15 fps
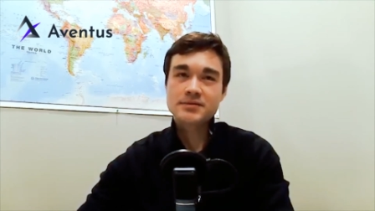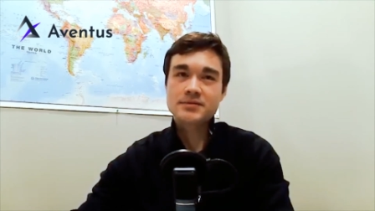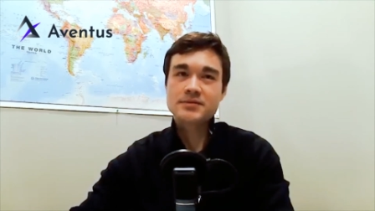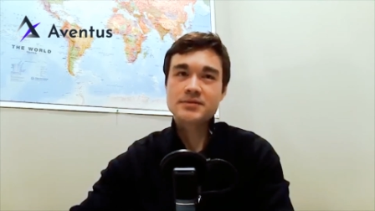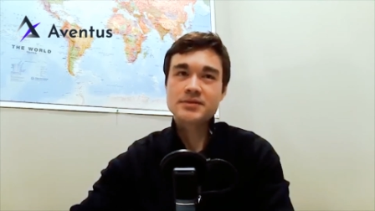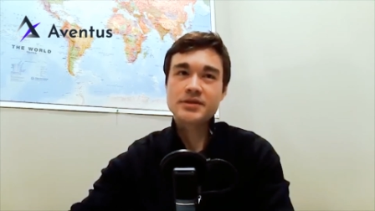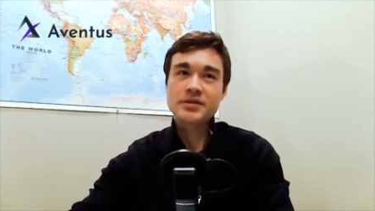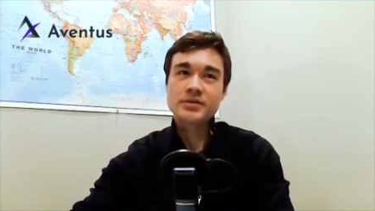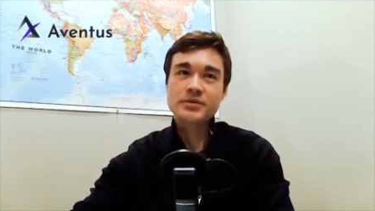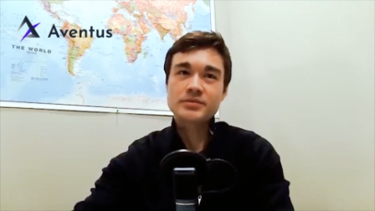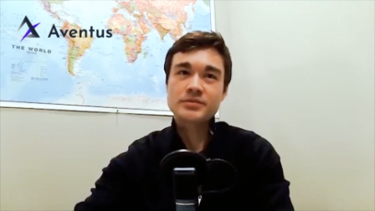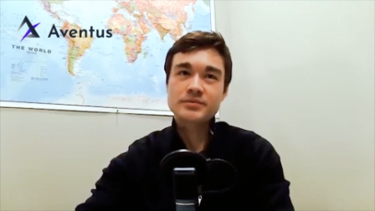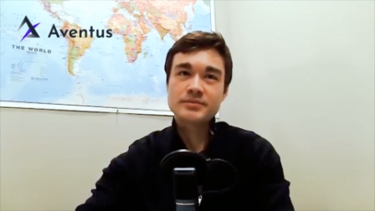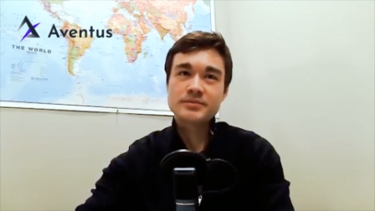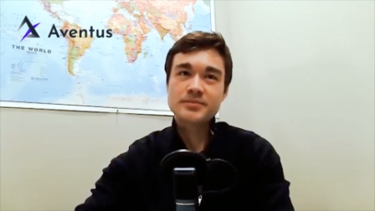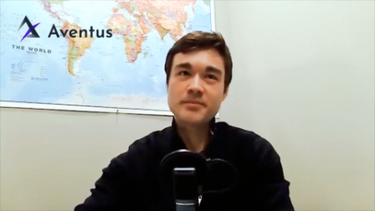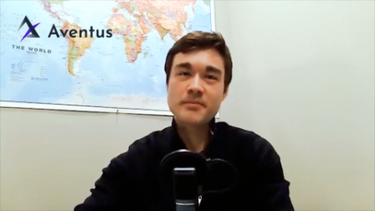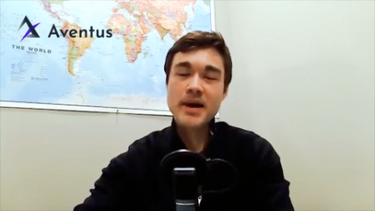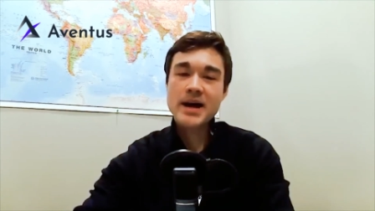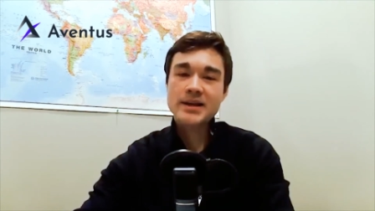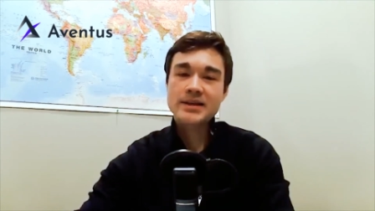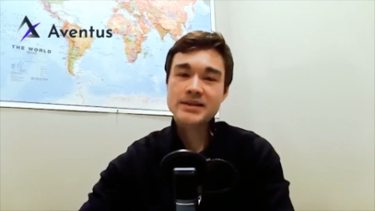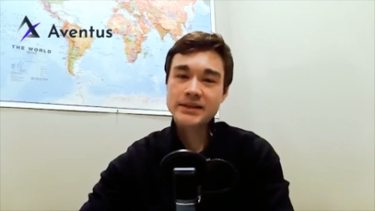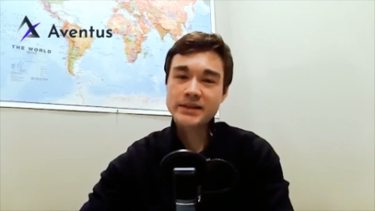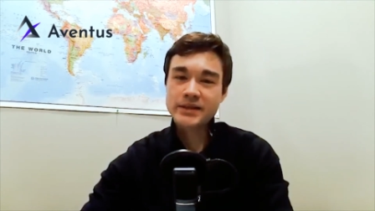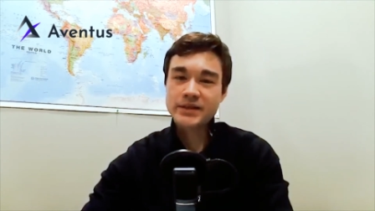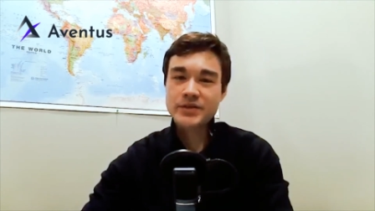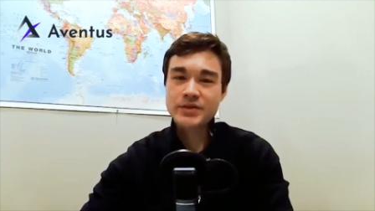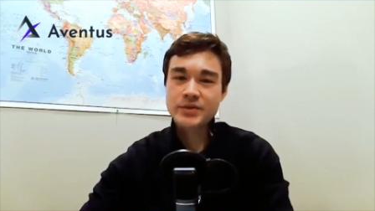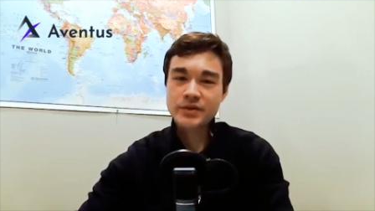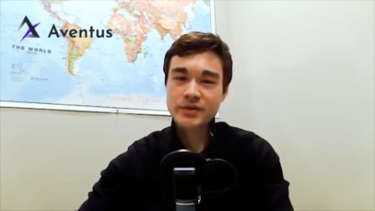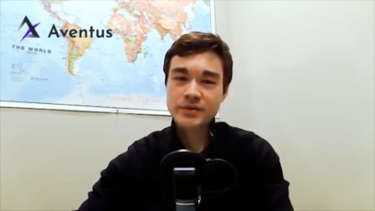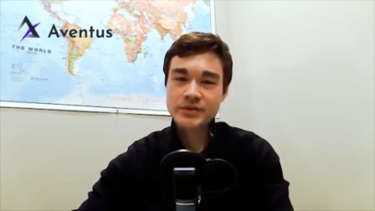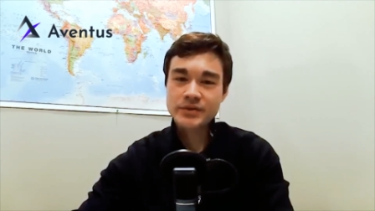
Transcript: you know mass industry use